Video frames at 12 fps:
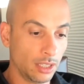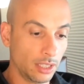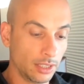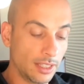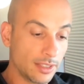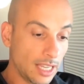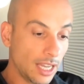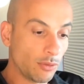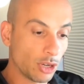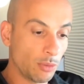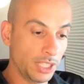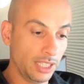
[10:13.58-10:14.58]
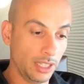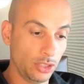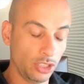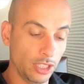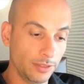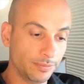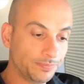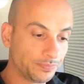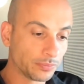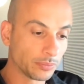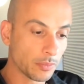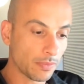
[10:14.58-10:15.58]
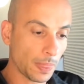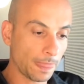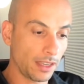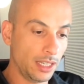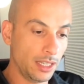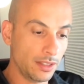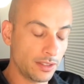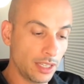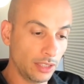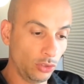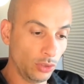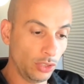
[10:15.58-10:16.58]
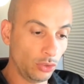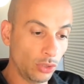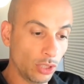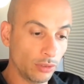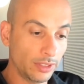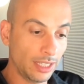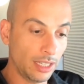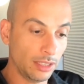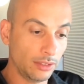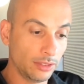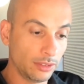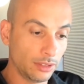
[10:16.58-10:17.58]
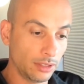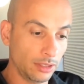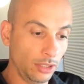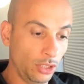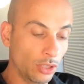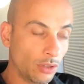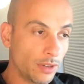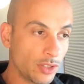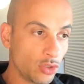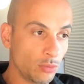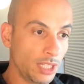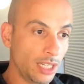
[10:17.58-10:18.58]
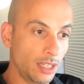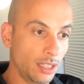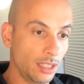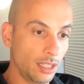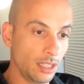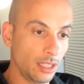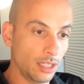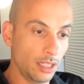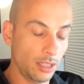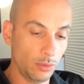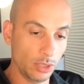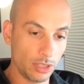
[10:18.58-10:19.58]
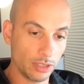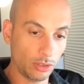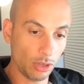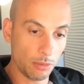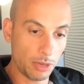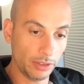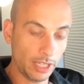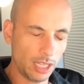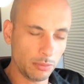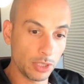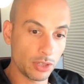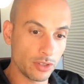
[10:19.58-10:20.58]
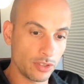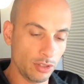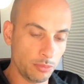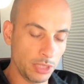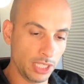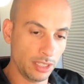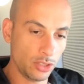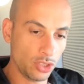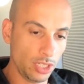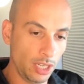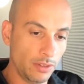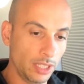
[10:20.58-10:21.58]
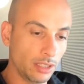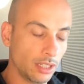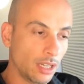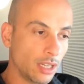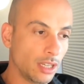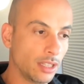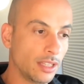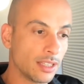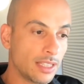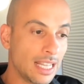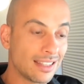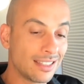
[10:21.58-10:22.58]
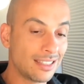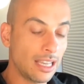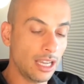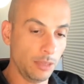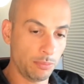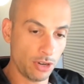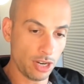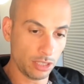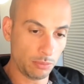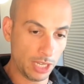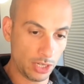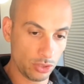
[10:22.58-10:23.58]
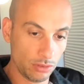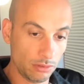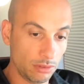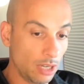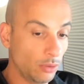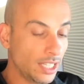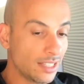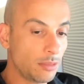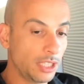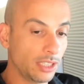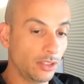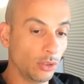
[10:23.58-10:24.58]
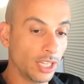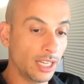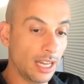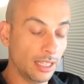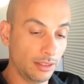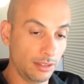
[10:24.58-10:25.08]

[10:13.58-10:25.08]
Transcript: The second recommendation is that you need to know that your resume, and we're going to talk about that because you've been in engineering, does not say product manager. Now, it doesn't mean that you cannot